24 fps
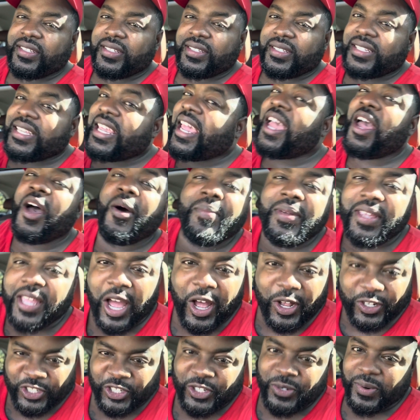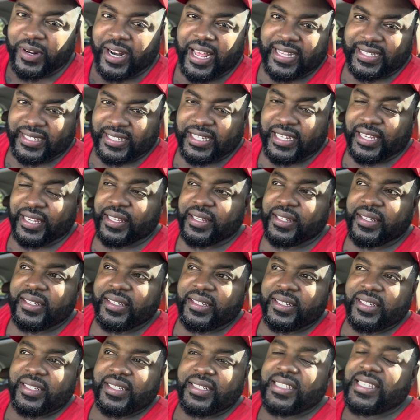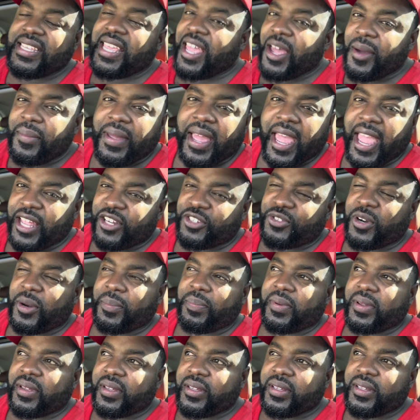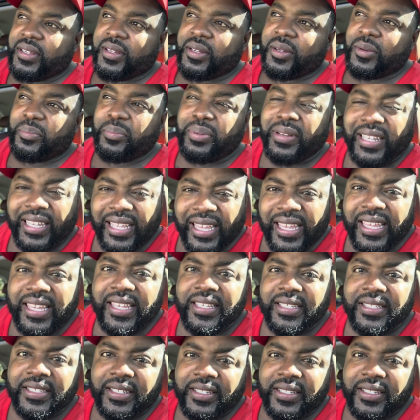tell me y'all see what I see? Tell me I ain't tripping. Please.